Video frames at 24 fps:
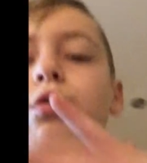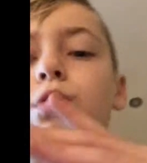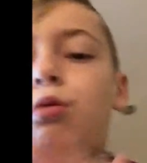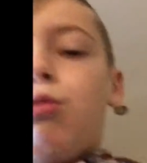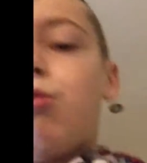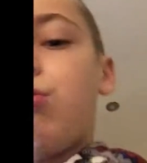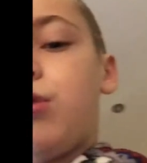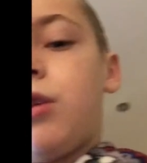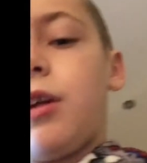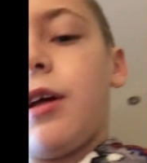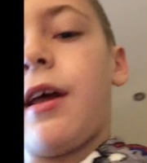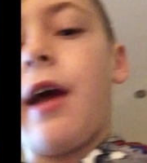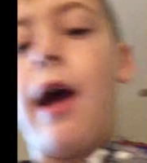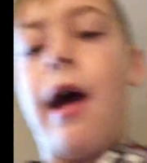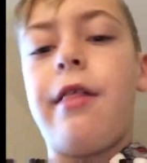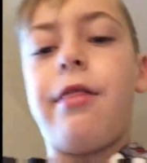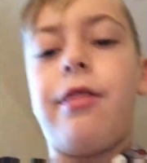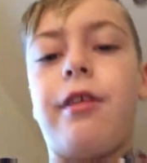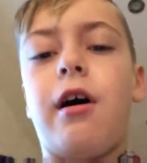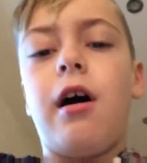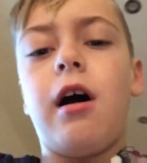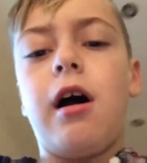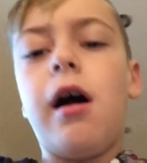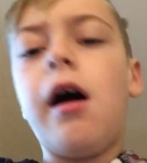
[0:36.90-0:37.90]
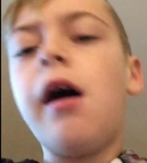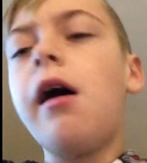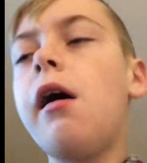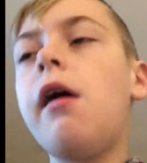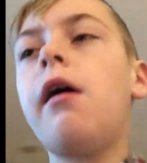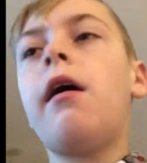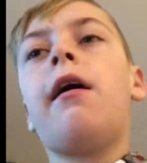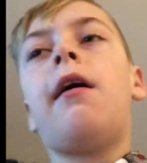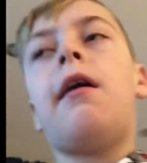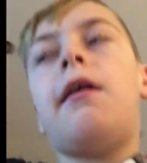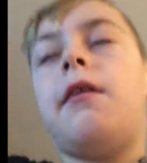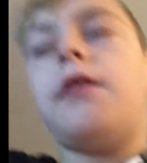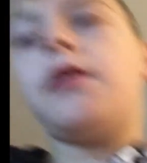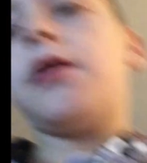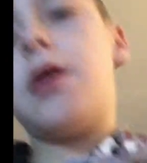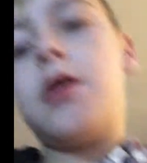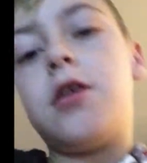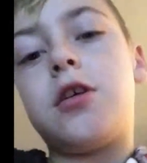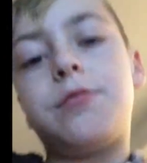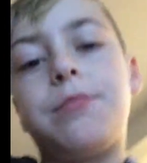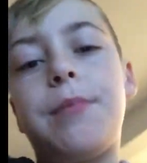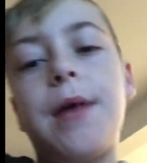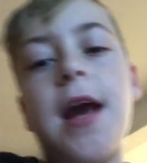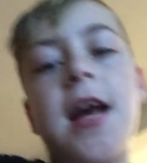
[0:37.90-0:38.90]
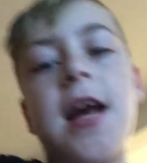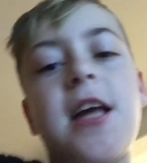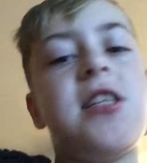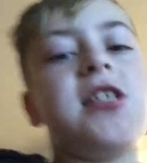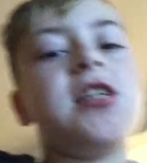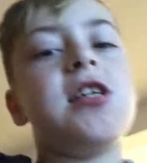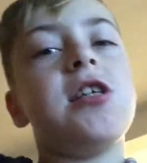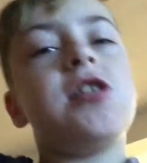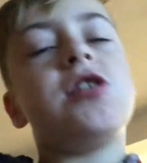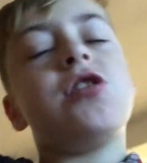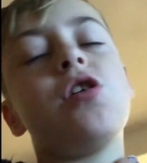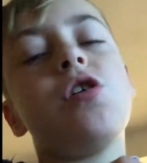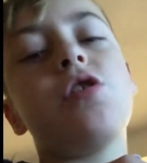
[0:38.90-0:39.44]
all together, no spaces,